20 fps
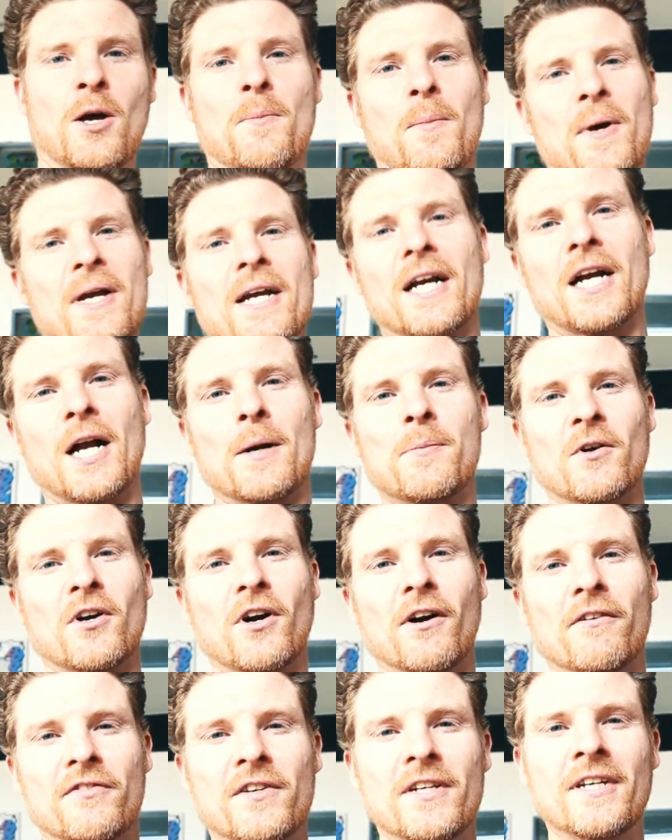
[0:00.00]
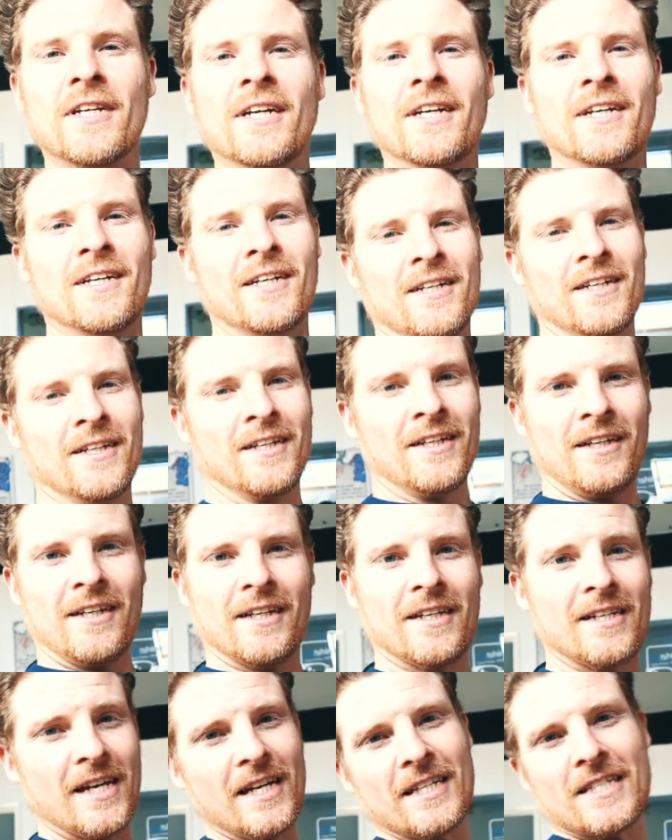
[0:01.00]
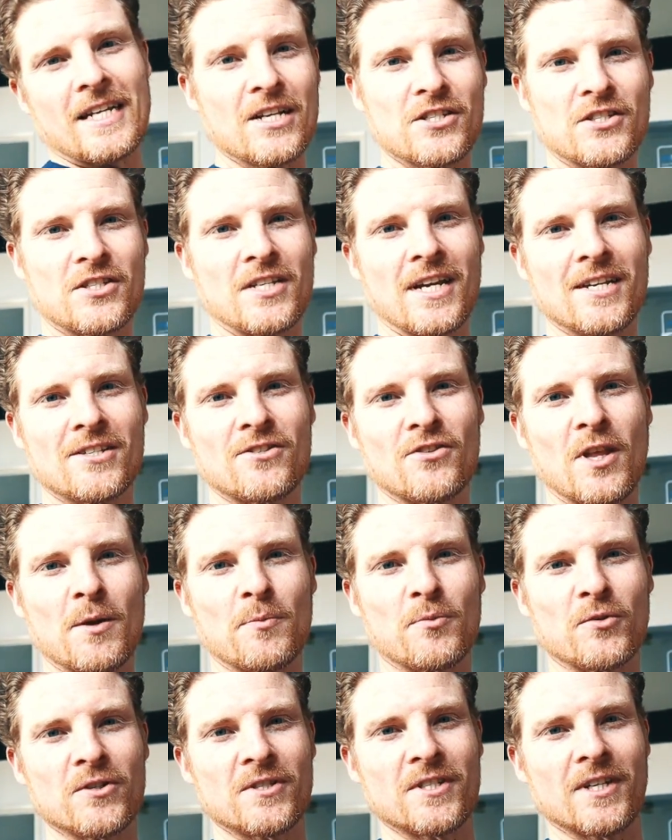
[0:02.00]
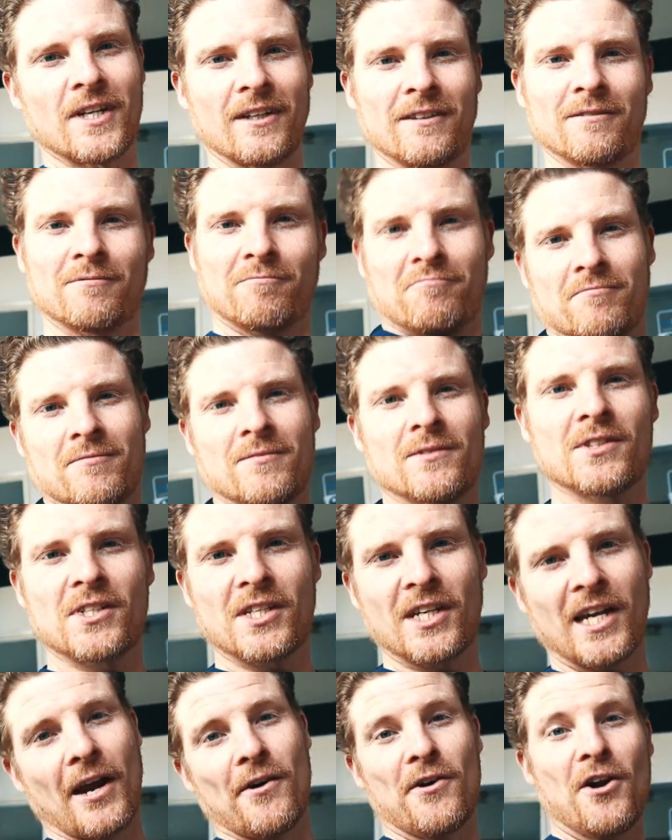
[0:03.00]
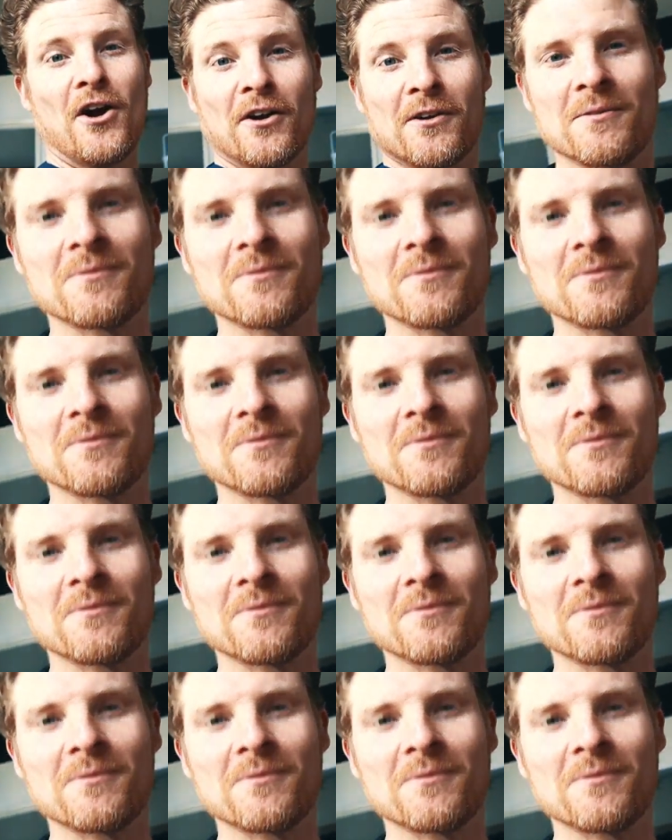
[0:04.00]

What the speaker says: make a cup of coffee and get downstairs for that printing. Carry on.